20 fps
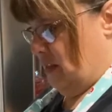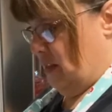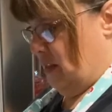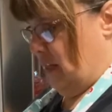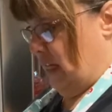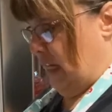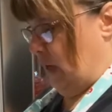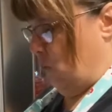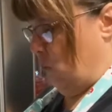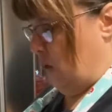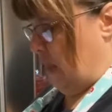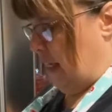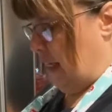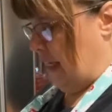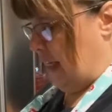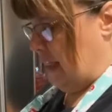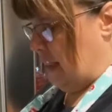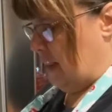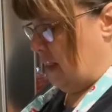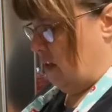And when I
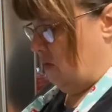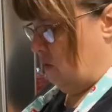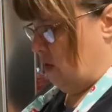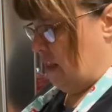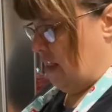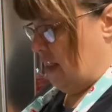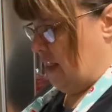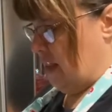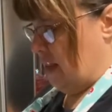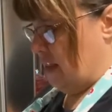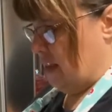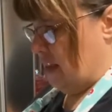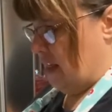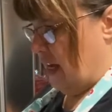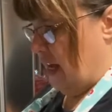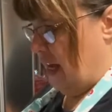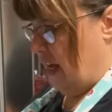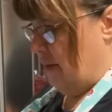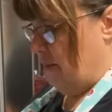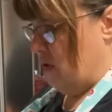get done with this,
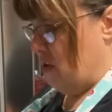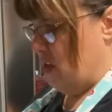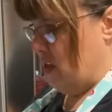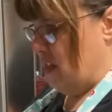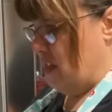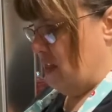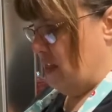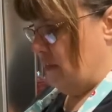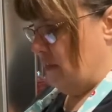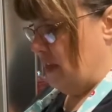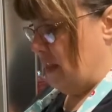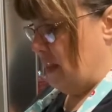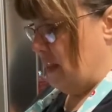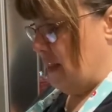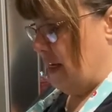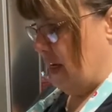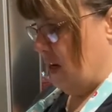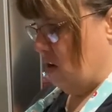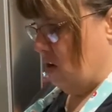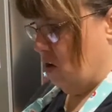I'm going to dip these
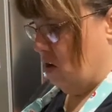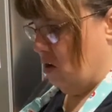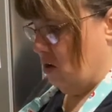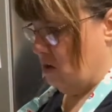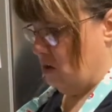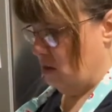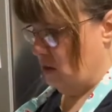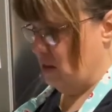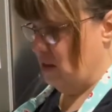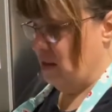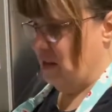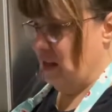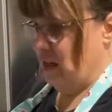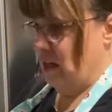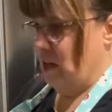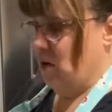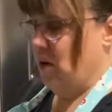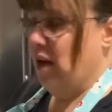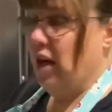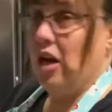out on,
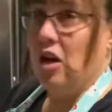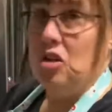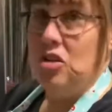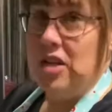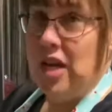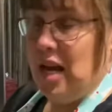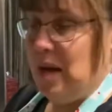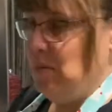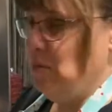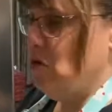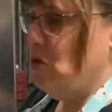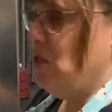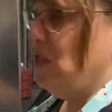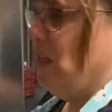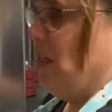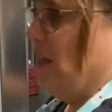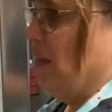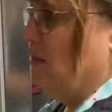okay, our timer's done.